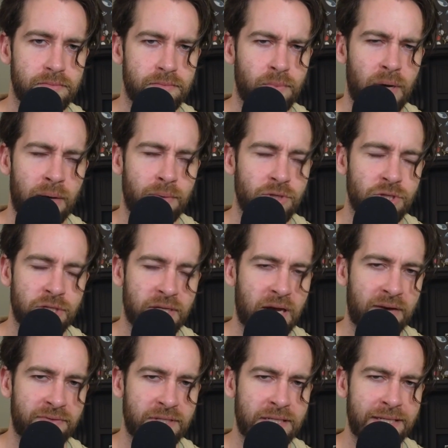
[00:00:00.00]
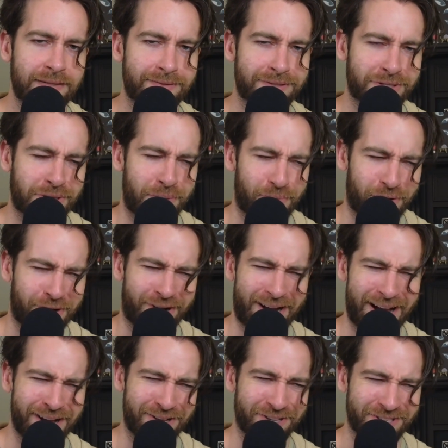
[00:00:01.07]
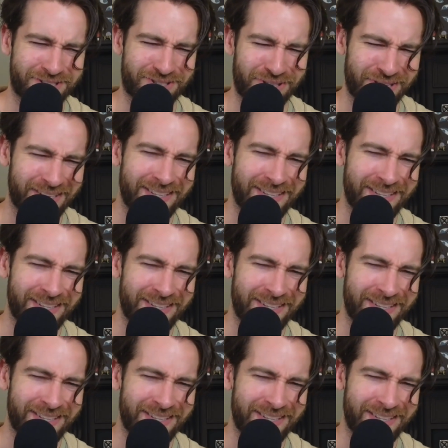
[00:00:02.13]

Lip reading: Why would she have to eat somewhere else?